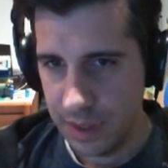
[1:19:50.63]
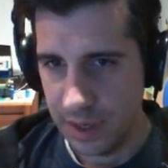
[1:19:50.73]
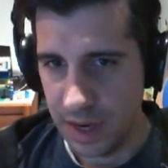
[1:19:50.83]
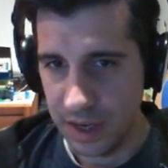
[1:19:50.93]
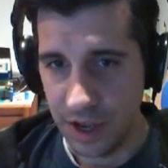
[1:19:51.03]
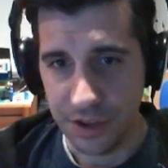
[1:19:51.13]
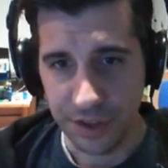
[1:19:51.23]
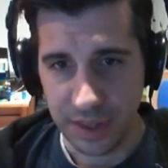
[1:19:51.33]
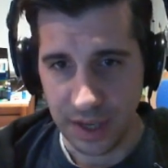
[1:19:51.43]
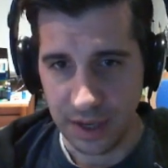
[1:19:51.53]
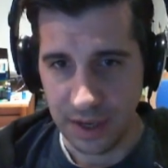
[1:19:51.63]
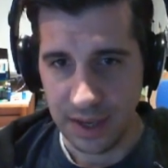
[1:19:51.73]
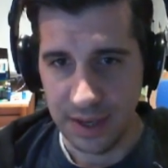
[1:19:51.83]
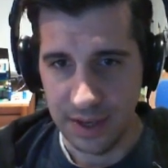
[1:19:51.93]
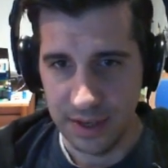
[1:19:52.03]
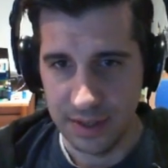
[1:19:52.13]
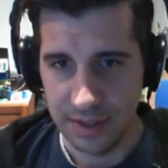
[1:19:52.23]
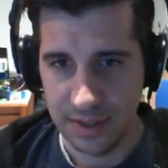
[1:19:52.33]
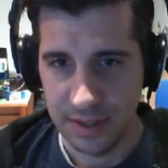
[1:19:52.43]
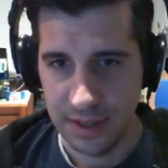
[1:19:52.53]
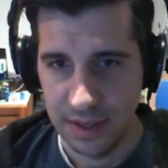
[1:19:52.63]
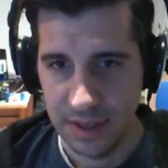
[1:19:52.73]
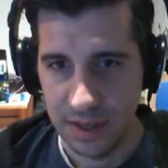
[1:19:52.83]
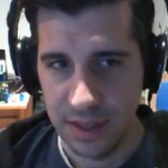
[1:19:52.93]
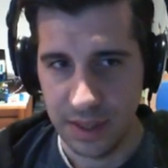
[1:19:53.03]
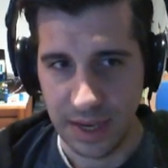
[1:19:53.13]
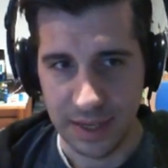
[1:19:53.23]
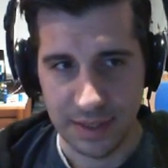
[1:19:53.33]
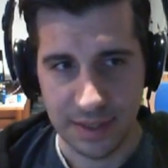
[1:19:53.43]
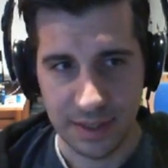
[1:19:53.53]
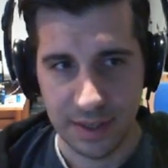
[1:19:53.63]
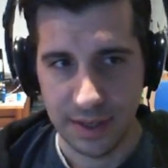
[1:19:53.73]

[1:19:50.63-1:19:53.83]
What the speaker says: then the other thing is that,